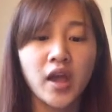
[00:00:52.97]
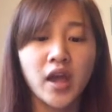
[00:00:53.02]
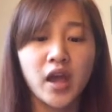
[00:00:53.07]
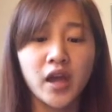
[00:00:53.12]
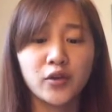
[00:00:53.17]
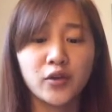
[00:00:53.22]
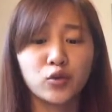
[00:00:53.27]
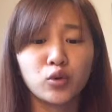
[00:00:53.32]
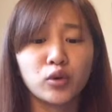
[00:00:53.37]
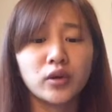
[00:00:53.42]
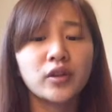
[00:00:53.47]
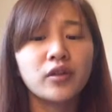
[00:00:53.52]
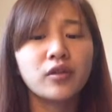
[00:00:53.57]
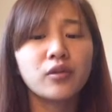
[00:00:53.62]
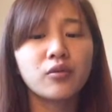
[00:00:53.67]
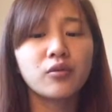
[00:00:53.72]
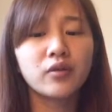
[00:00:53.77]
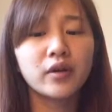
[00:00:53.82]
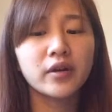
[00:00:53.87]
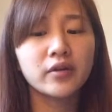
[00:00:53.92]
and
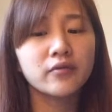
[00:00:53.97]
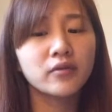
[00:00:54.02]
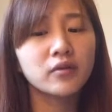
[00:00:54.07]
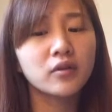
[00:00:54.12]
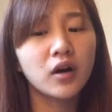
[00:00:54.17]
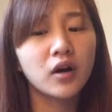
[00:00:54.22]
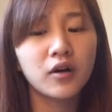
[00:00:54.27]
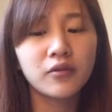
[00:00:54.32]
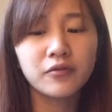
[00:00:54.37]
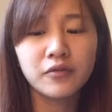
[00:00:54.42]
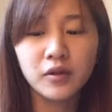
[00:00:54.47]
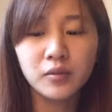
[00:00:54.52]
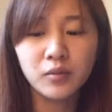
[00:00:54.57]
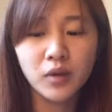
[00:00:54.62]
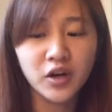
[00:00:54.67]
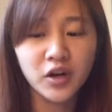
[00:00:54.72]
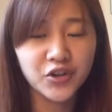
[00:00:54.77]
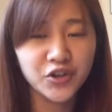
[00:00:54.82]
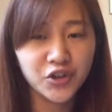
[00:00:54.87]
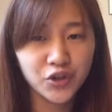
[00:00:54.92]
23 of them
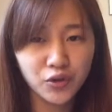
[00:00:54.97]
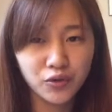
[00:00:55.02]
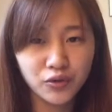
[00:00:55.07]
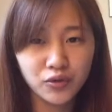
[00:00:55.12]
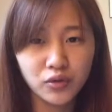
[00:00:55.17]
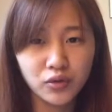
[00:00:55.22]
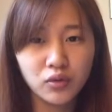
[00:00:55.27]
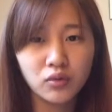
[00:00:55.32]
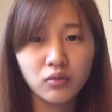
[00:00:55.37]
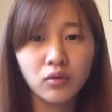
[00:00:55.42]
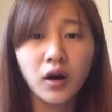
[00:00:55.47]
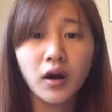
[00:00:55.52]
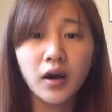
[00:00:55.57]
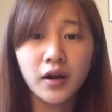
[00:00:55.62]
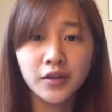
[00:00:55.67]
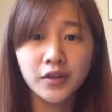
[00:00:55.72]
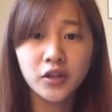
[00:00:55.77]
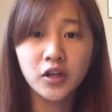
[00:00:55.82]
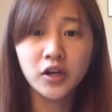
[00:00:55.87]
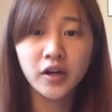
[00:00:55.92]
are children who are
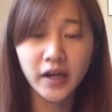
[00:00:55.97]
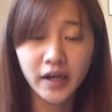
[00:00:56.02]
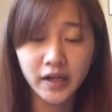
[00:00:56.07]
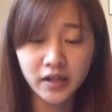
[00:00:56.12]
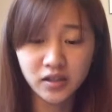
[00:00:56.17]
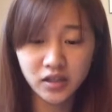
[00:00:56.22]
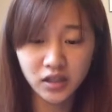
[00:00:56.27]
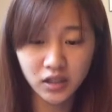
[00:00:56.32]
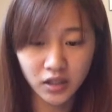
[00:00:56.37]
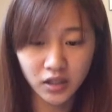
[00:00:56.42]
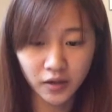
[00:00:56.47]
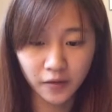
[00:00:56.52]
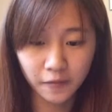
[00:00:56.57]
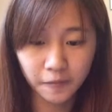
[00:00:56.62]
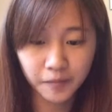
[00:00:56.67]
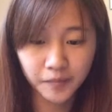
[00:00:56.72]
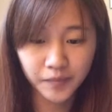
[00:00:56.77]
under 18.